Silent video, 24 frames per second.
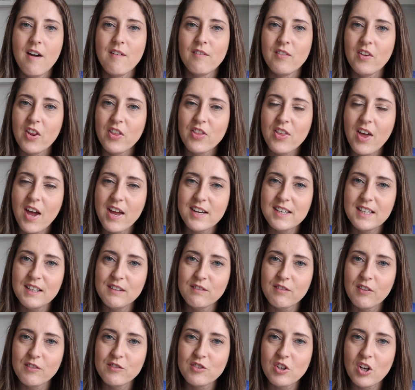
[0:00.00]
For the 13th
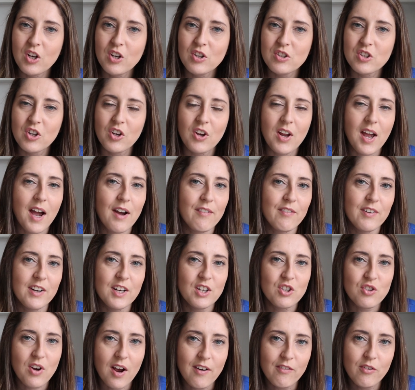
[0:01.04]
of June, do you have any
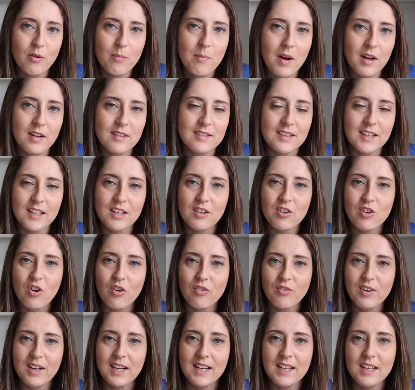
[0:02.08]
travel mugs that you're not
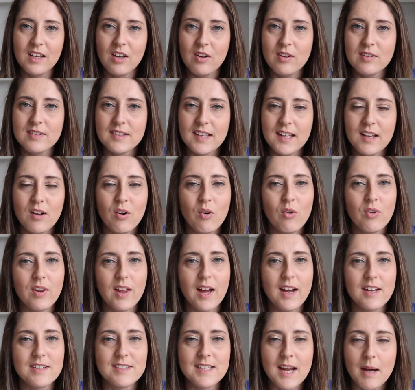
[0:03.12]
really using or that
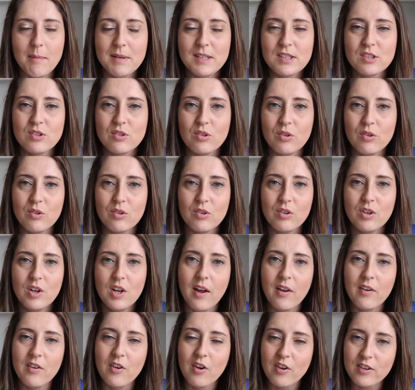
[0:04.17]
are damaged or
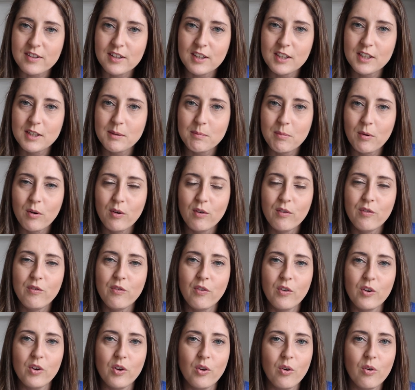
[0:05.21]
not suitable
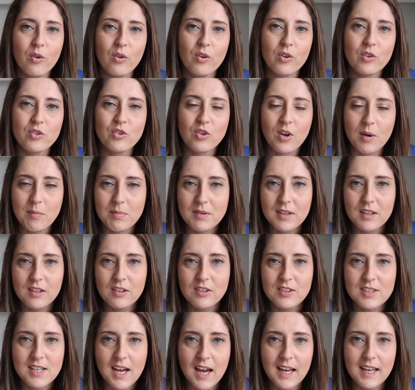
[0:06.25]
for your trips that you
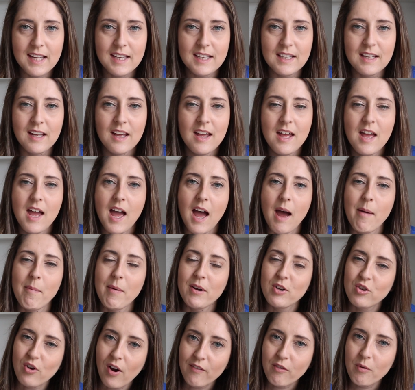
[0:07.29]
take? And by
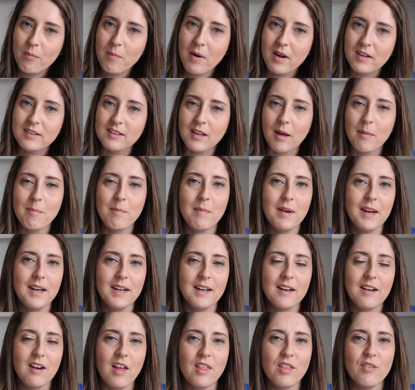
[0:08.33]
travel mugs, I'm
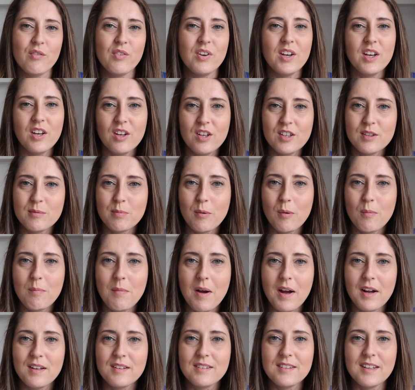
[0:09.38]
meaning like the reusable
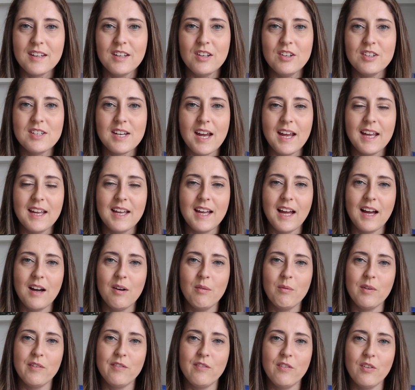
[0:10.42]
mugs that you take
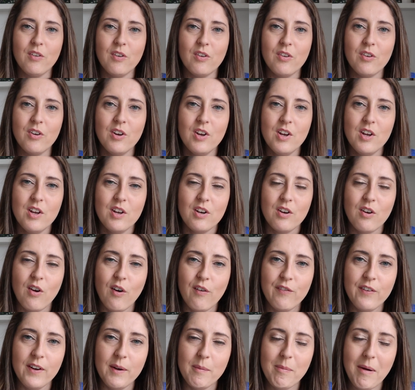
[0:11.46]
out with your
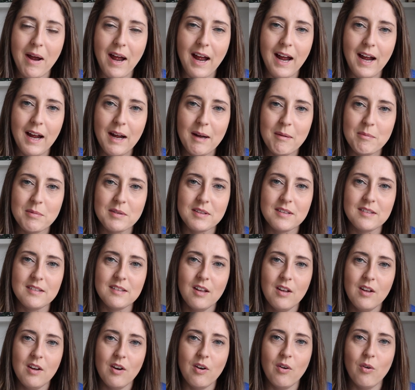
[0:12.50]
coffee perhaps,
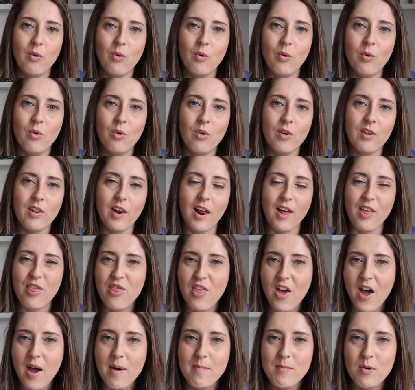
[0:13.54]
or like
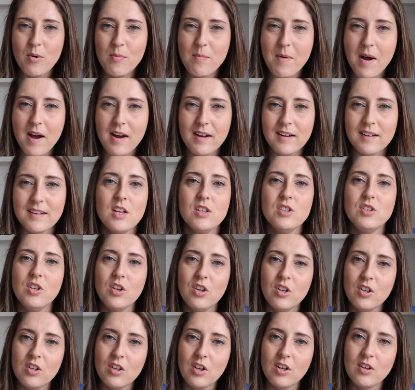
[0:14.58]
thermal mugs. Do
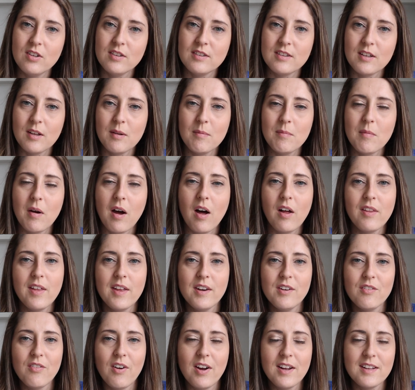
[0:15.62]
you use them? Are they
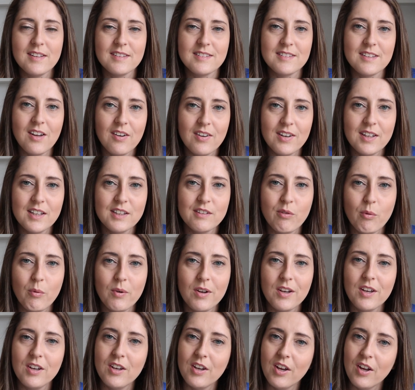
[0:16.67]
the right size for
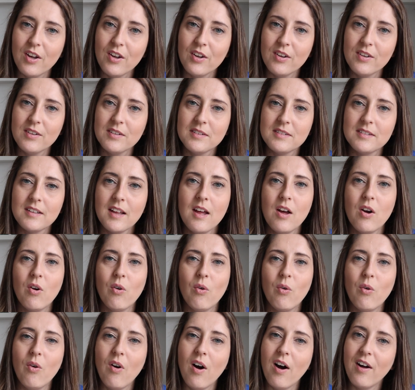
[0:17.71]
what you use,
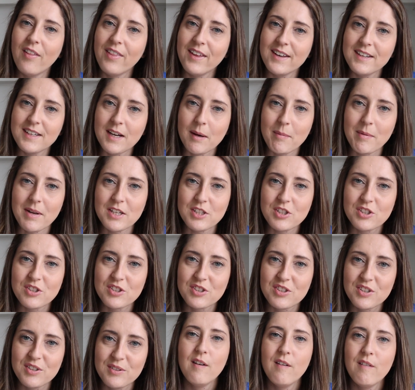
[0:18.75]
or are they
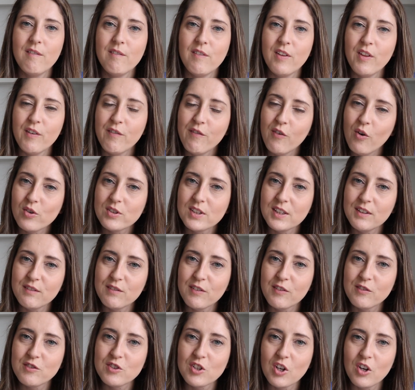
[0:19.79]
damaged? For the 14th
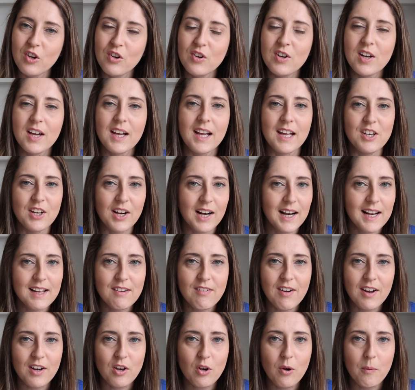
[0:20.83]
of June, can you clear
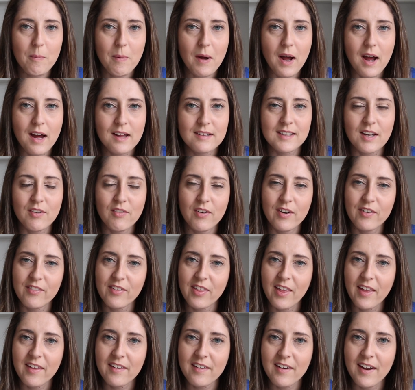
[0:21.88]
out your purse, get rid
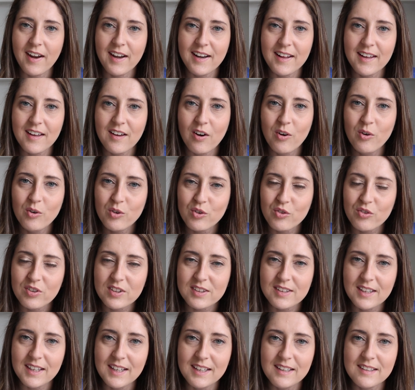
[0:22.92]
of any old
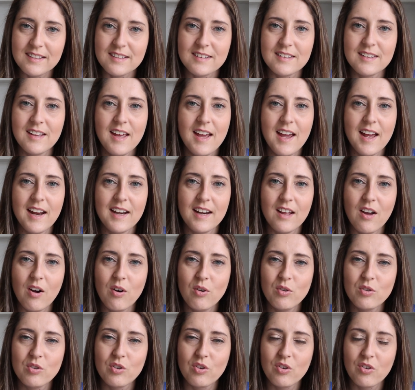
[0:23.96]
receipts, any
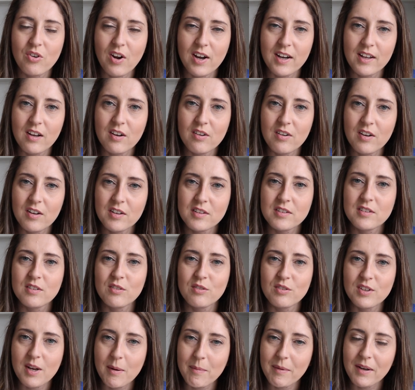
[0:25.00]
old credit cards or
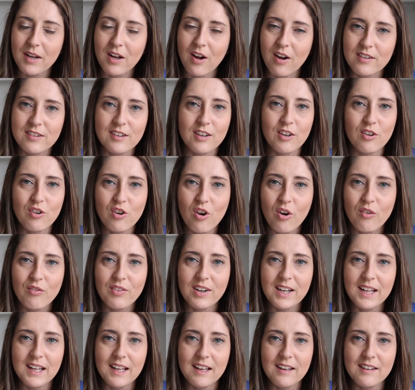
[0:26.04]
debit cards that you're not
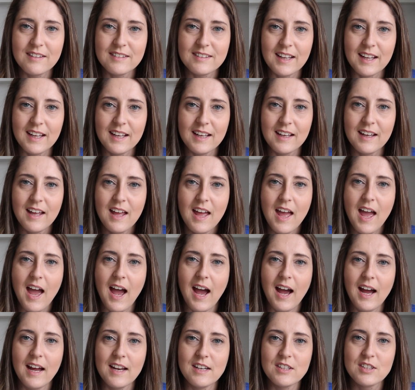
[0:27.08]
really using,
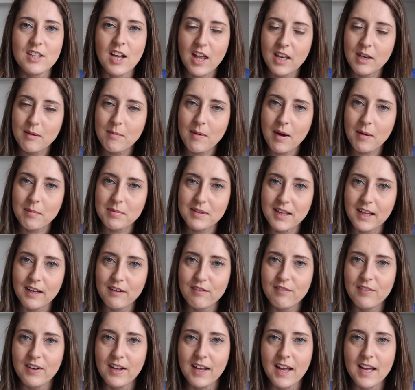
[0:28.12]
and cut them up
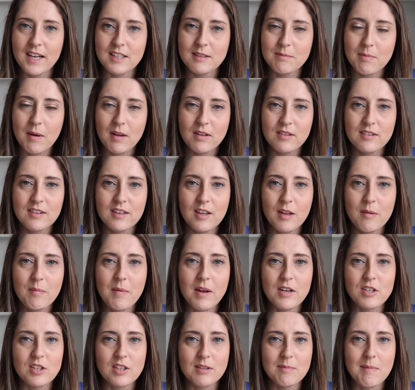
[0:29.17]
safely and dispose of them,
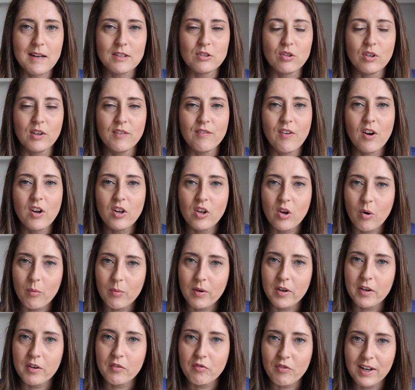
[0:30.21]
and just make sure you've only got what
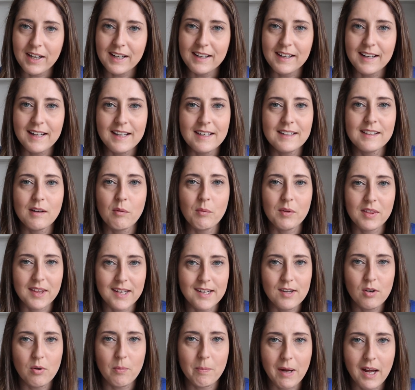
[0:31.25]
you really need within
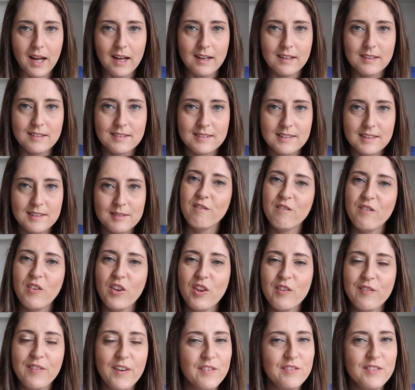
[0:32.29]
your purse. For the
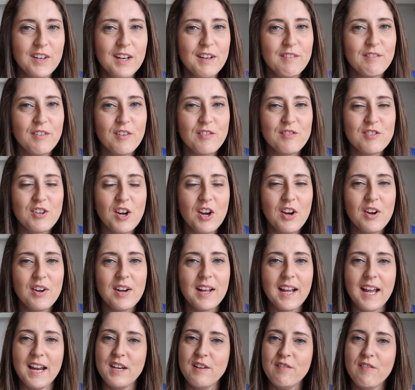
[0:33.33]
15th of June,
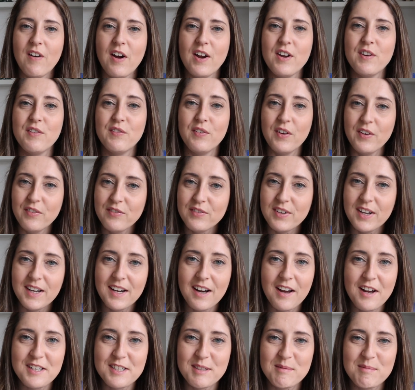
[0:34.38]
can you find 15
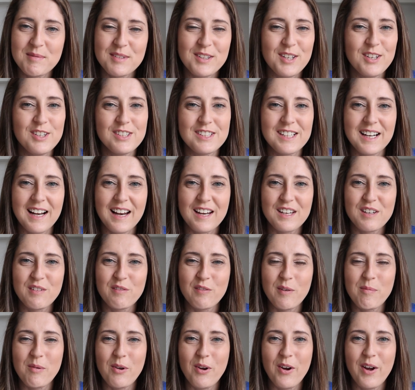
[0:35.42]
items to declutter
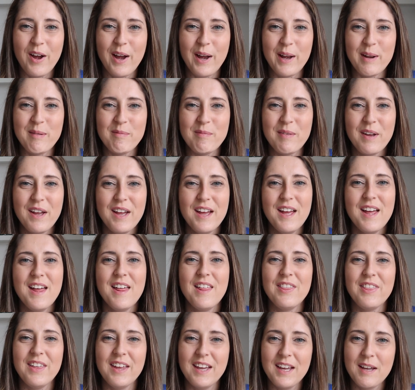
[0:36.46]
from your home?
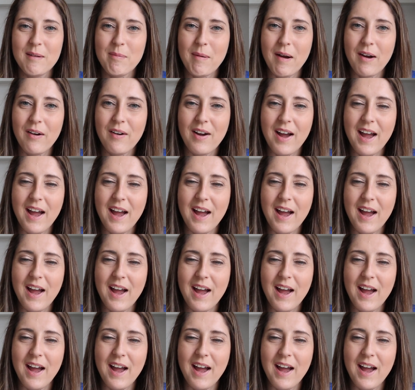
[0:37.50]
Think about